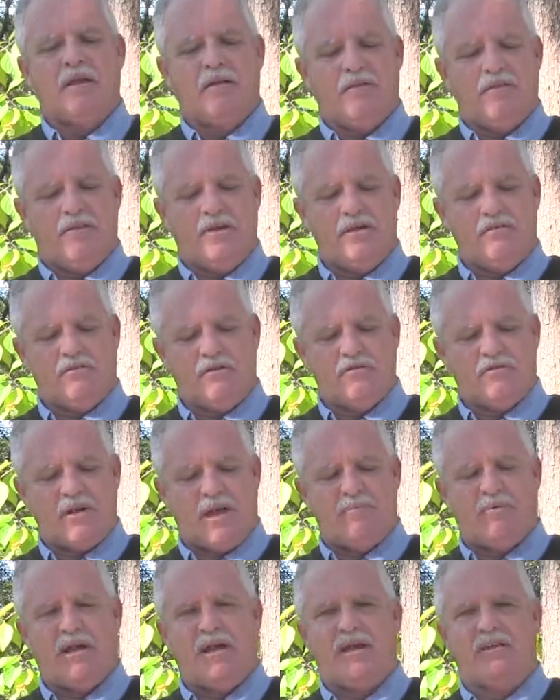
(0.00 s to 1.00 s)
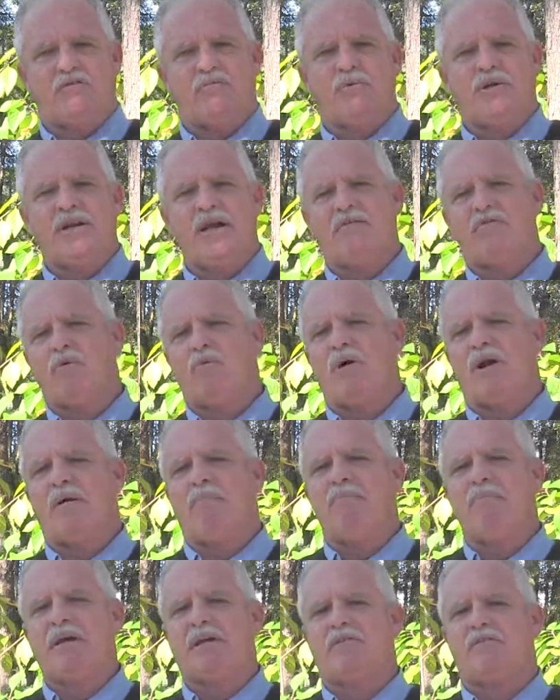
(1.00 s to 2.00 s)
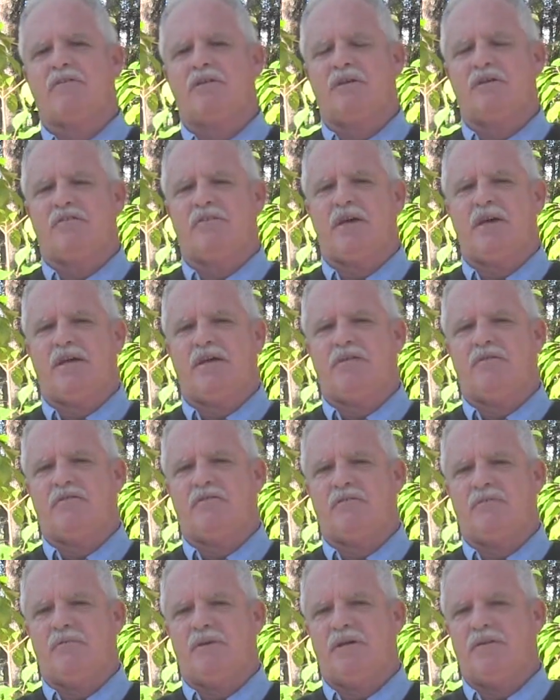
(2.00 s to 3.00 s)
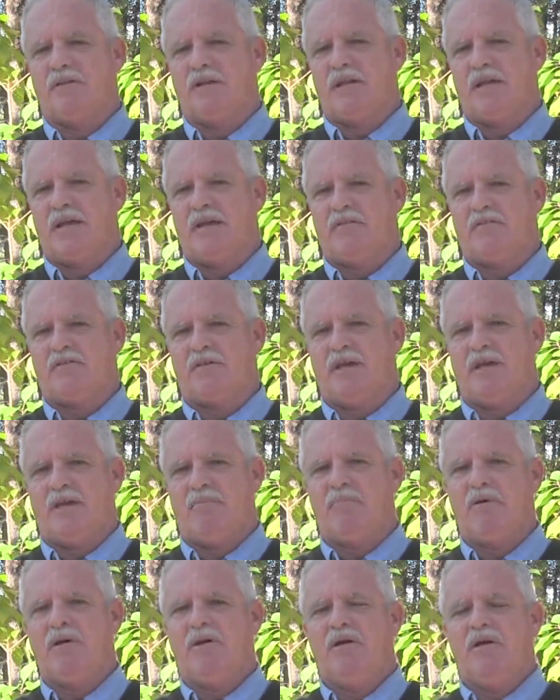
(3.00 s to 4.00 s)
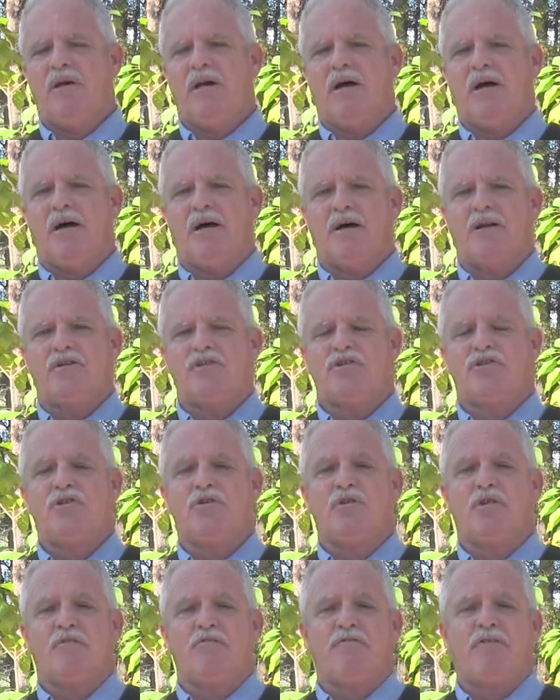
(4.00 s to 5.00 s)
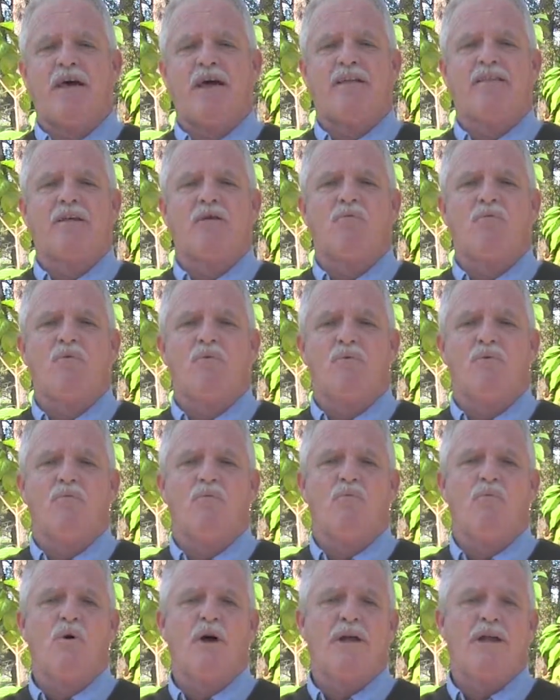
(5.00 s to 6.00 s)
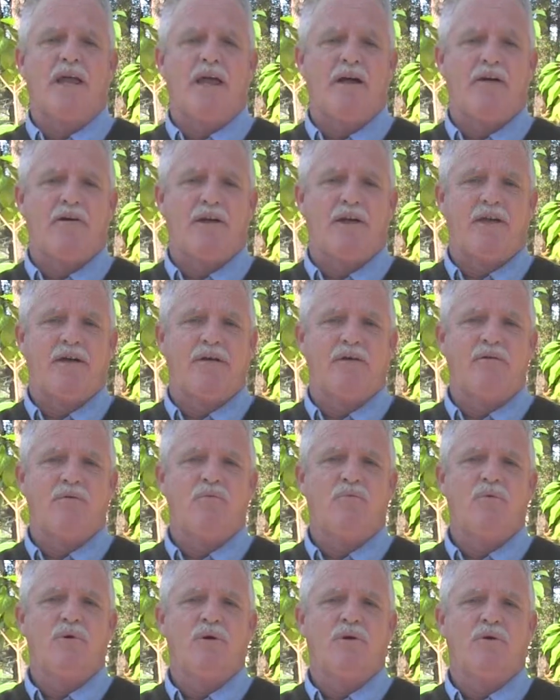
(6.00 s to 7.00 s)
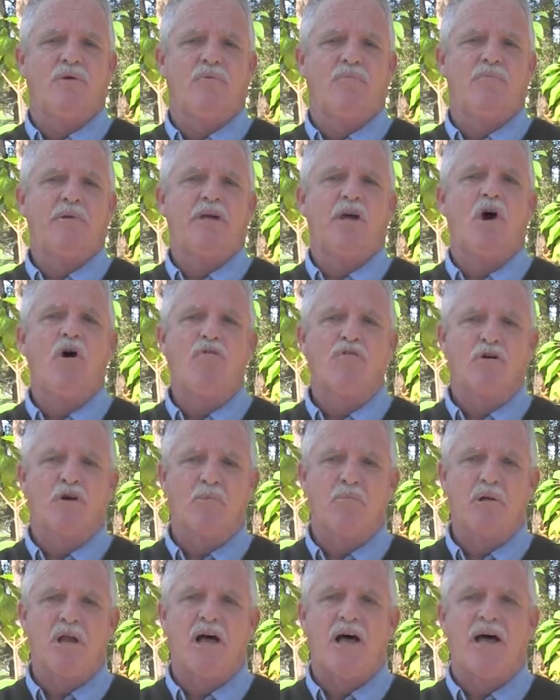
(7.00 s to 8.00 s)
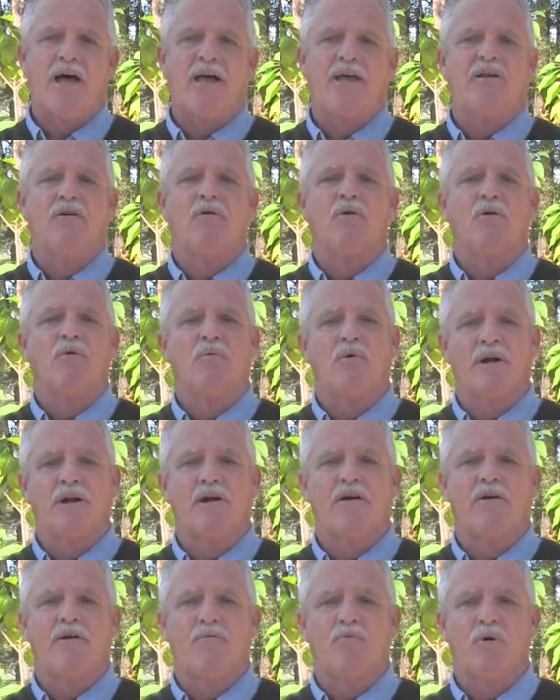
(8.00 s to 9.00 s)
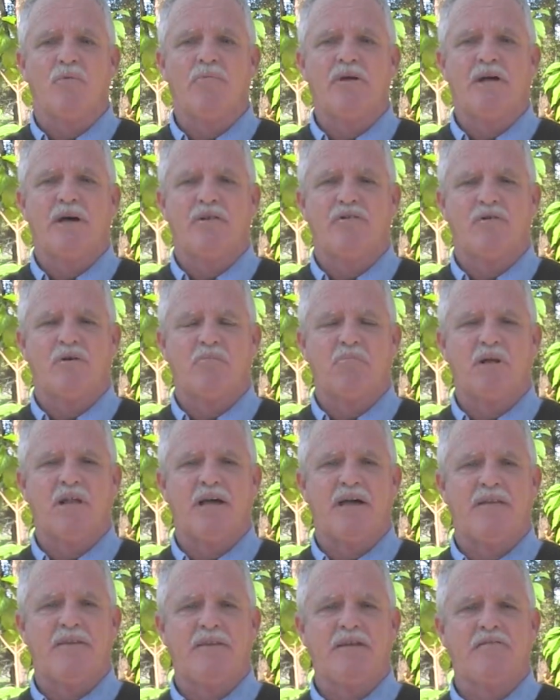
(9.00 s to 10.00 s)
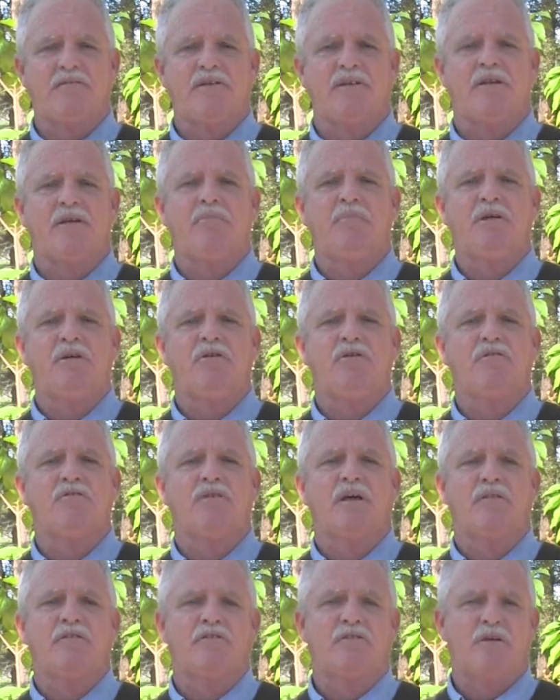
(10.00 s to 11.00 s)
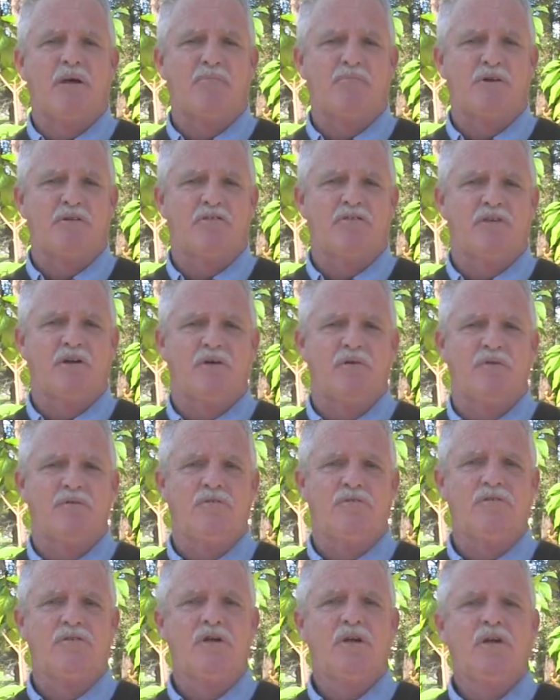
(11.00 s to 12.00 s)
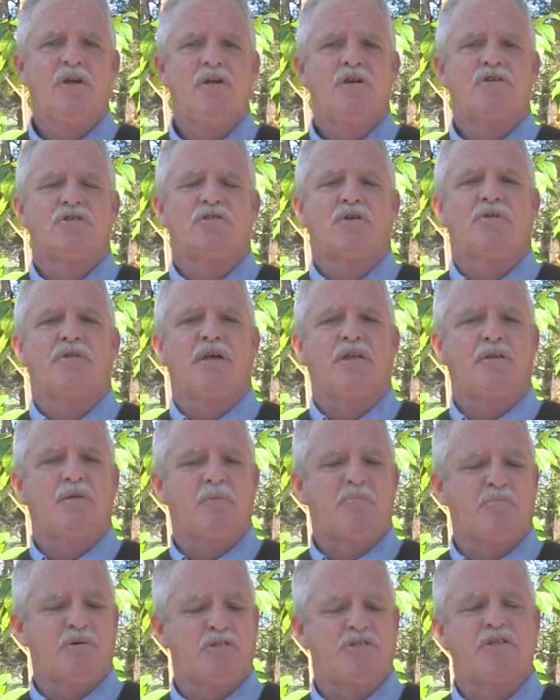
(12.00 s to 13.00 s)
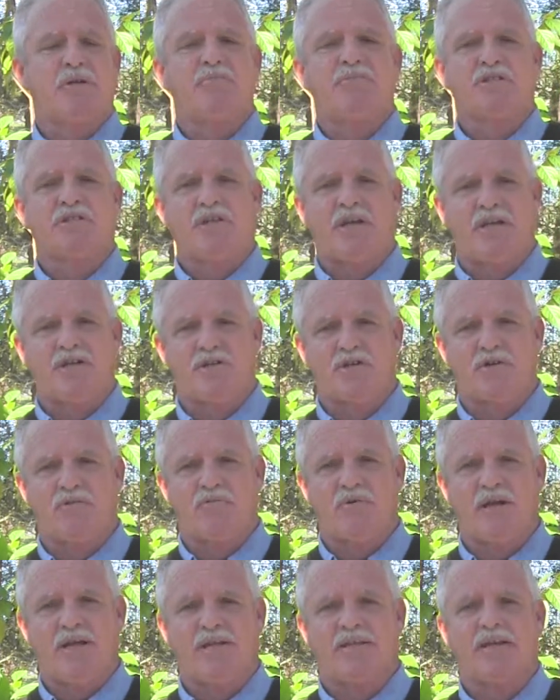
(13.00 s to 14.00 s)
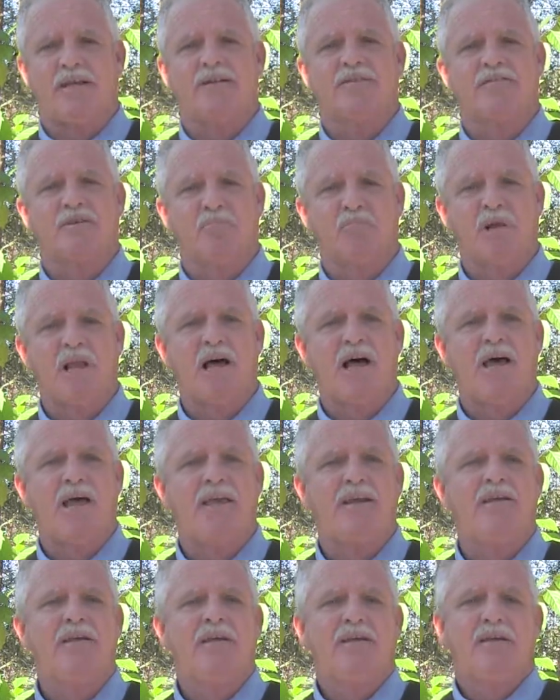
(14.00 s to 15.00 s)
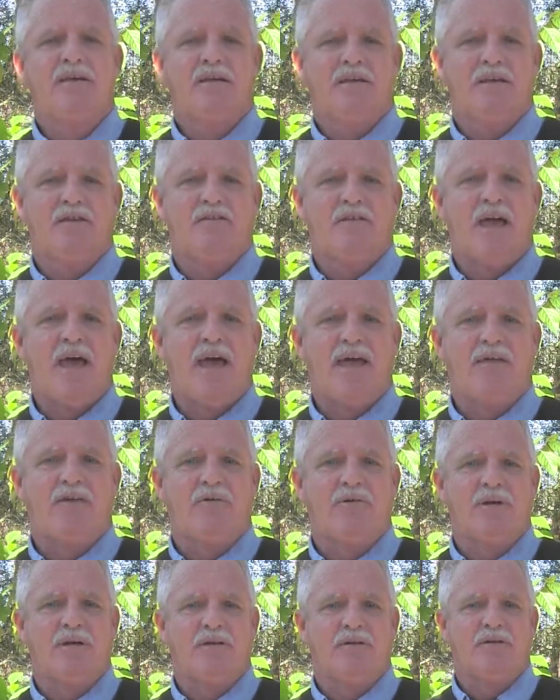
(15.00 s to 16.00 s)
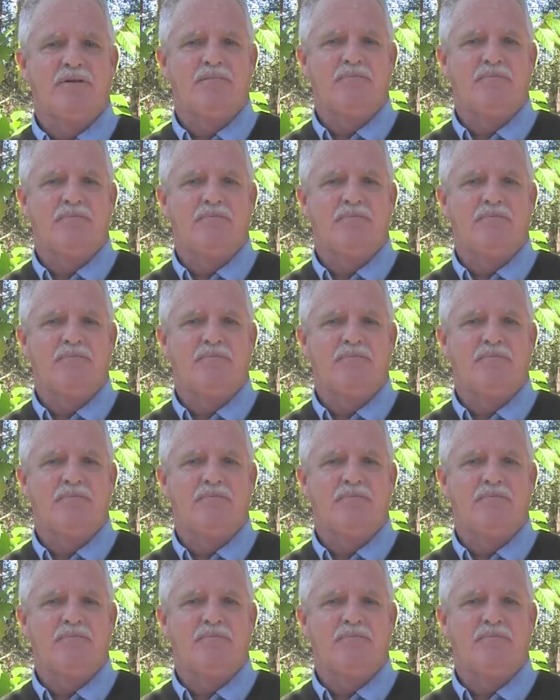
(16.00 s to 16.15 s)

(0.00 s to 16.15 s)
These two type of heads, we never want to mix these heads in the landscape due to the fact that one area will be over applied or one area will be under applied. These need to be used on separate zones so that the precipitation rate that is applied is accurate.